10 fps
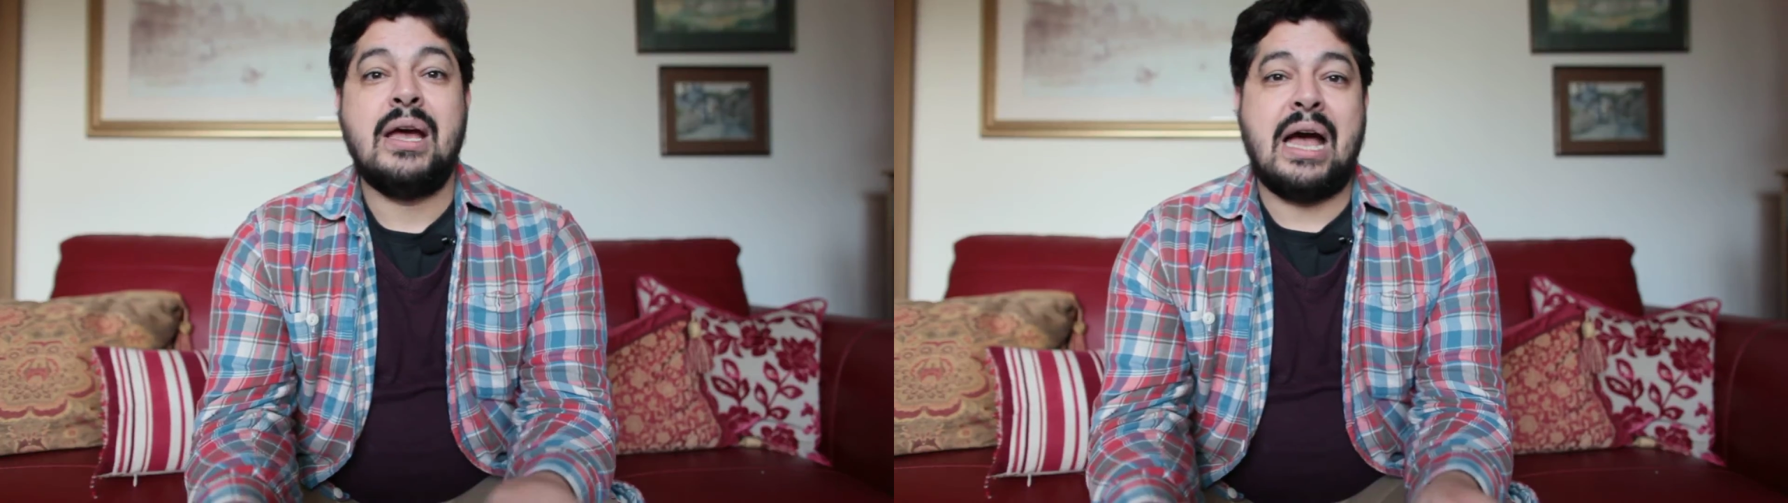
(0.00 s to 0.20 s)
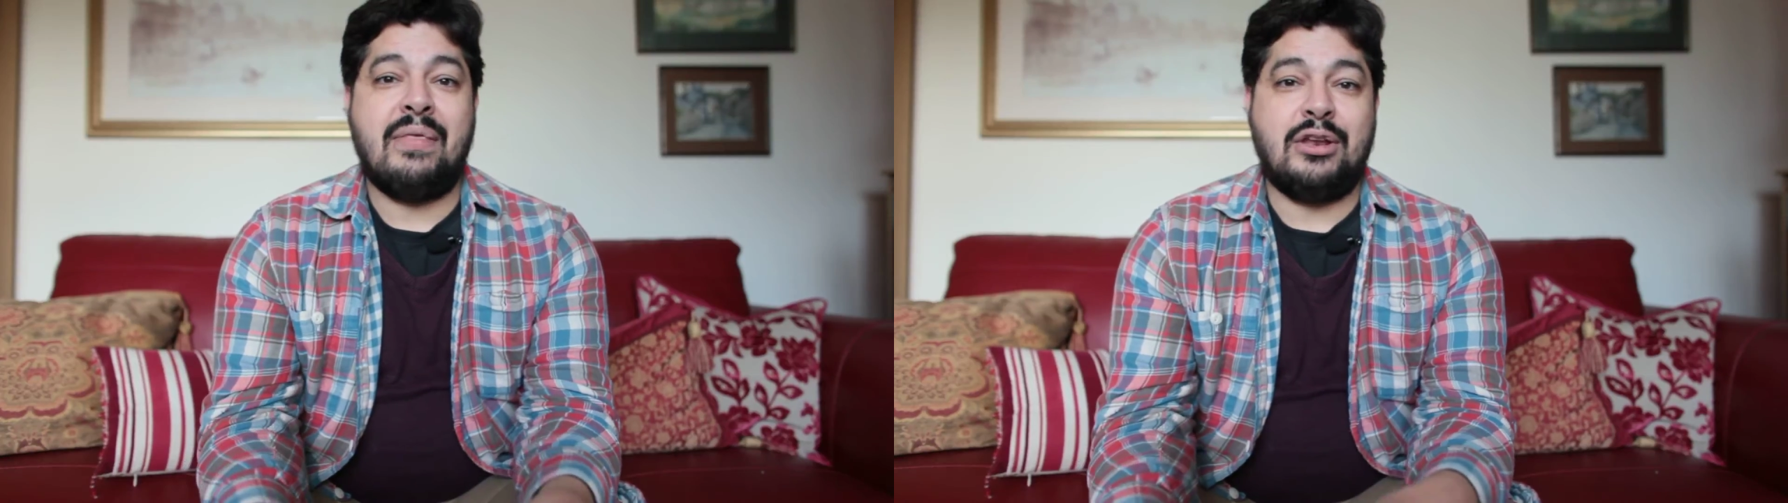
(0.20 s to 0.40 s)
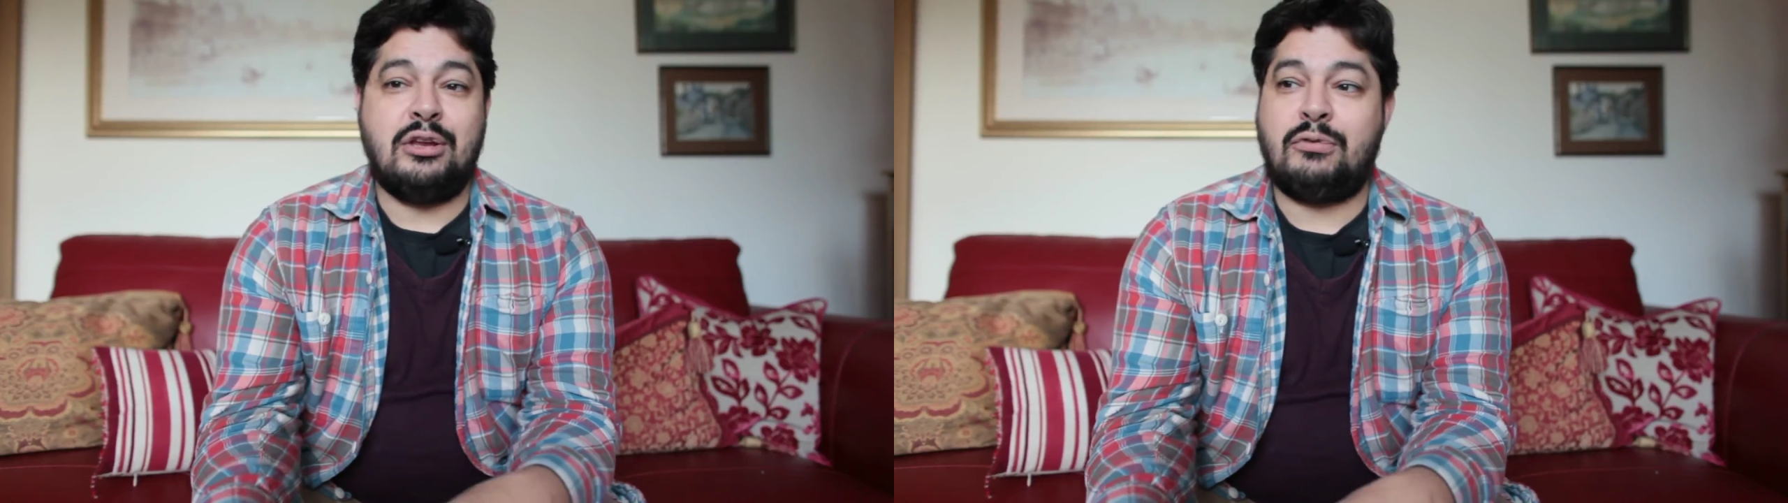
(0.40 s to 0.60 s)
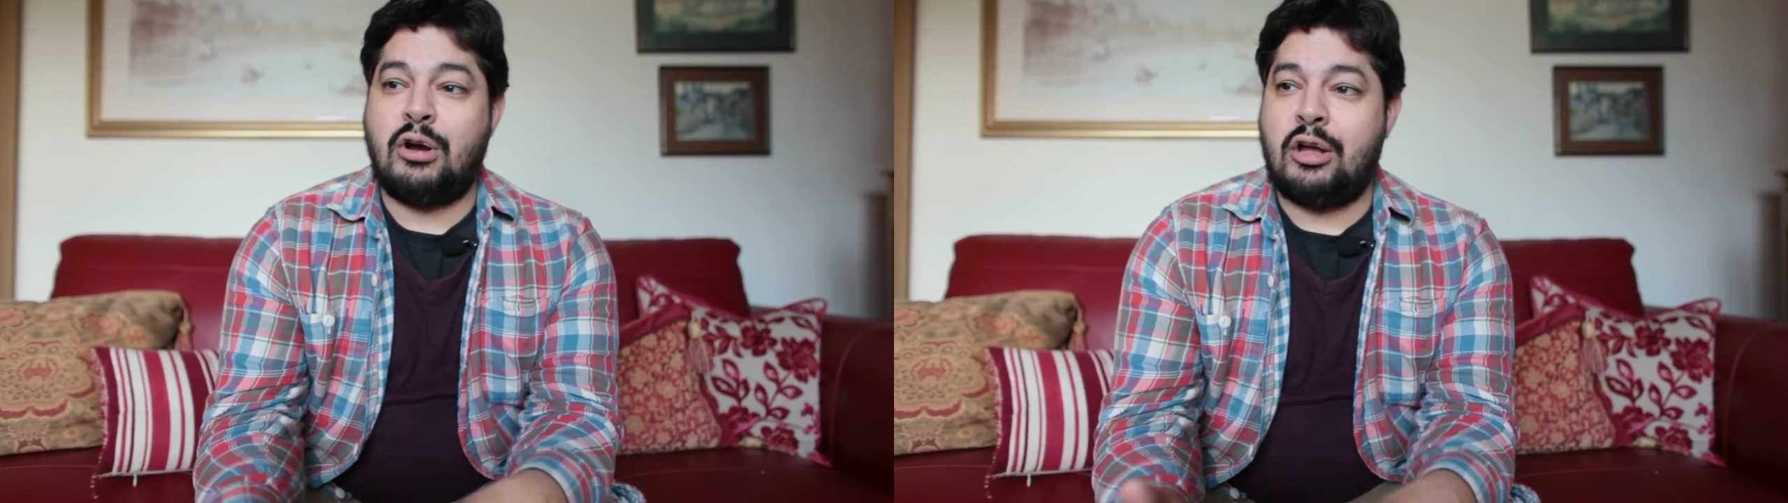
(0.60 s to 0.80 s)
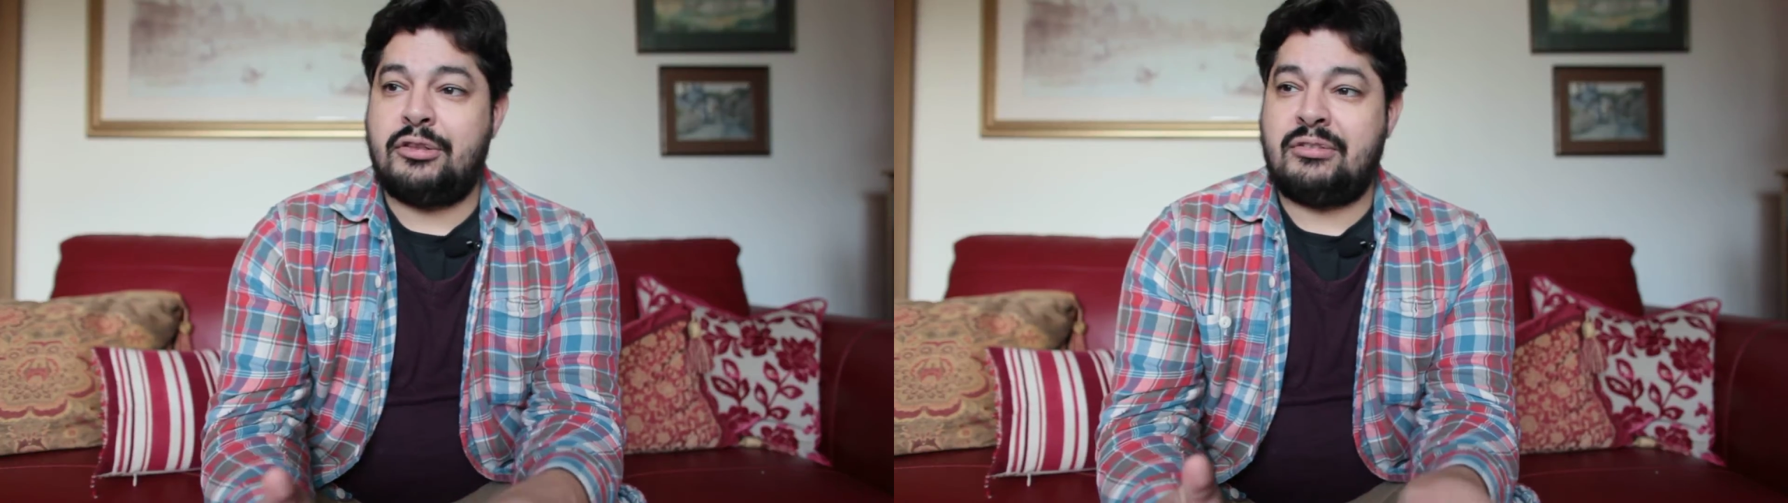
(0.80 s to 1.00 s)
and then you've
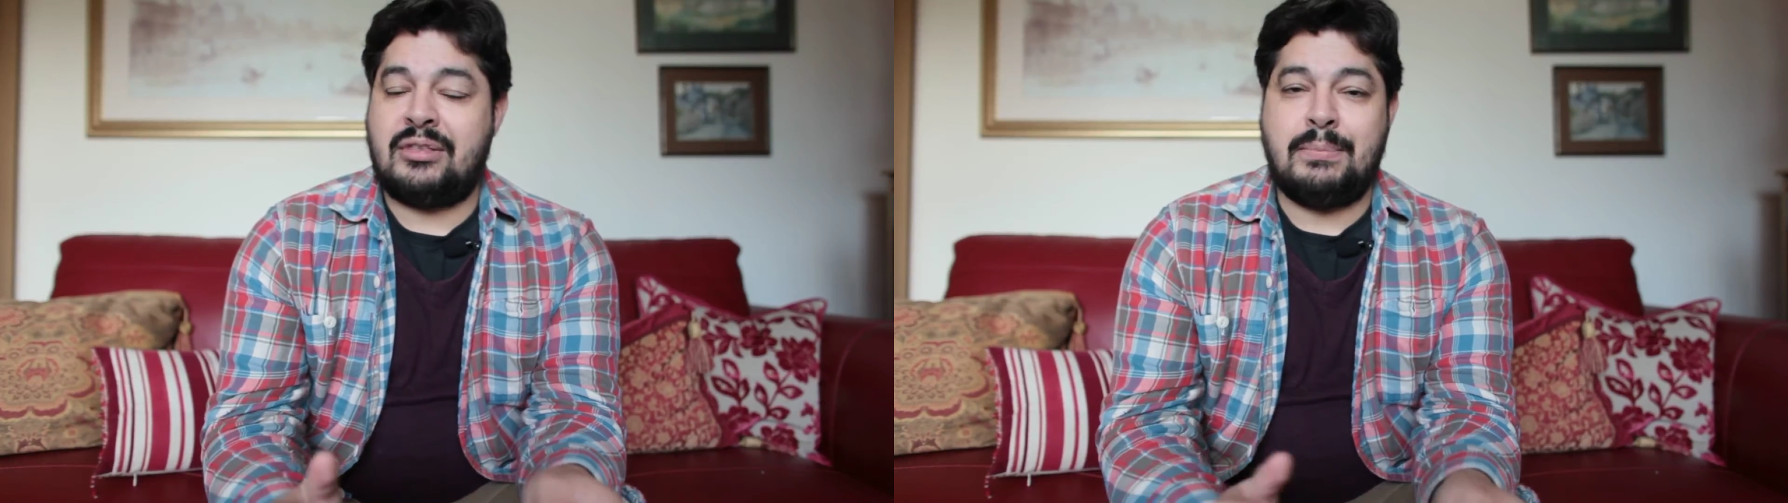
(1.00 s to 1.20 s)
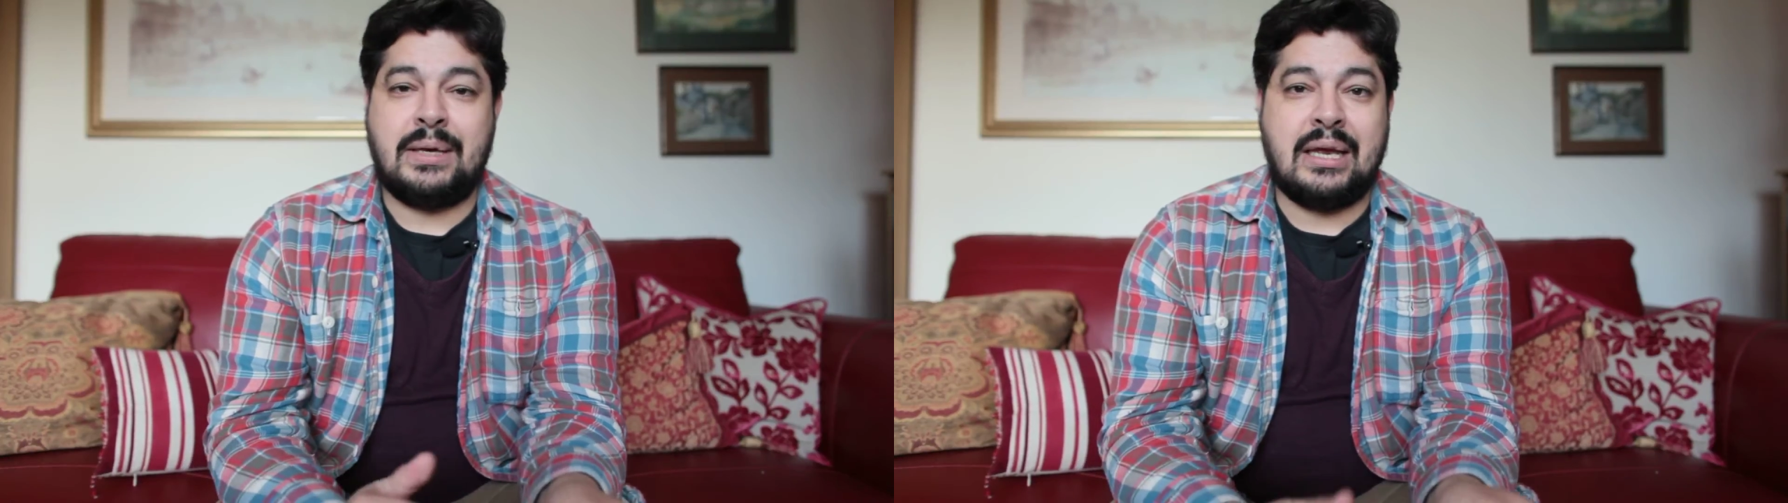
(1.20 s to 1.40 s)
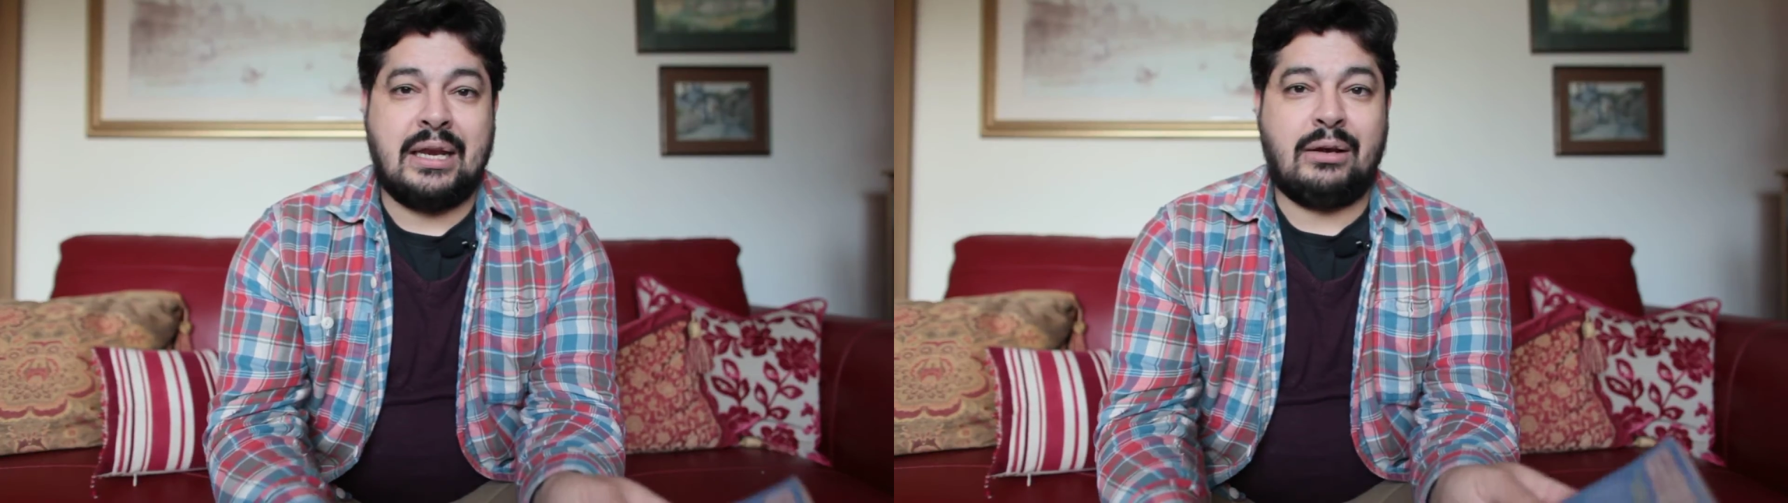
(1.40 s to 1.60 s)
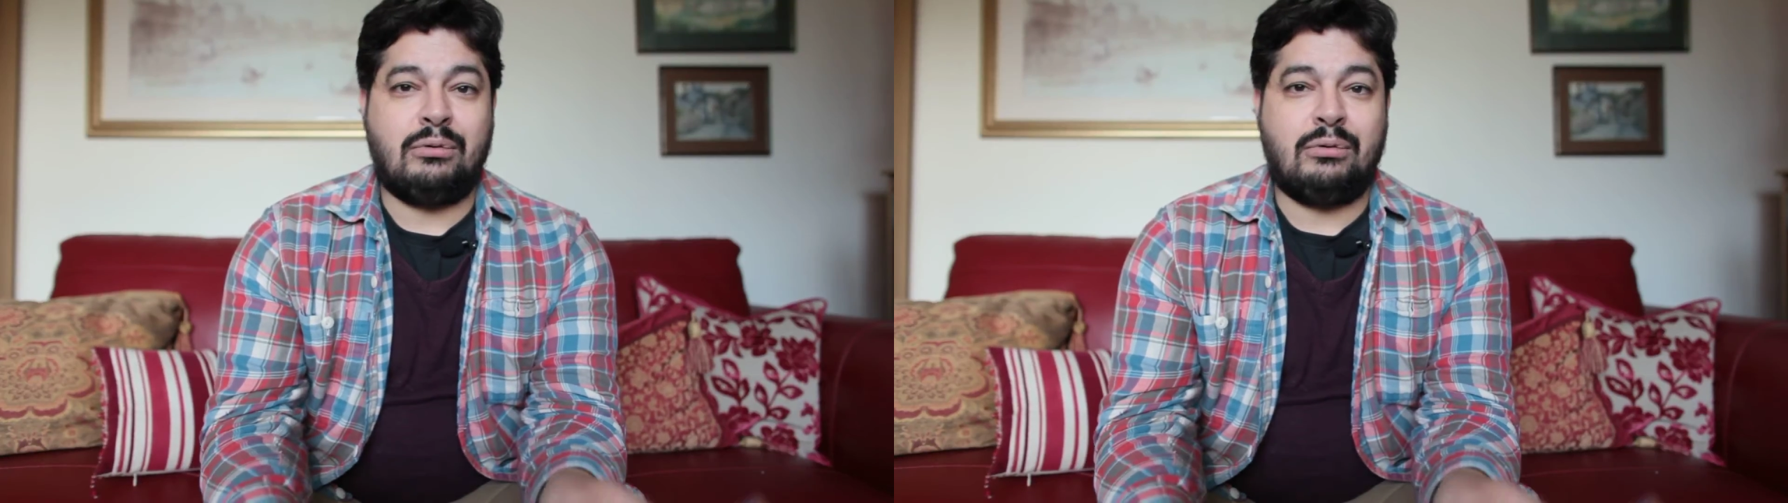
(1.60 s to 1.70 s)
got the beginning,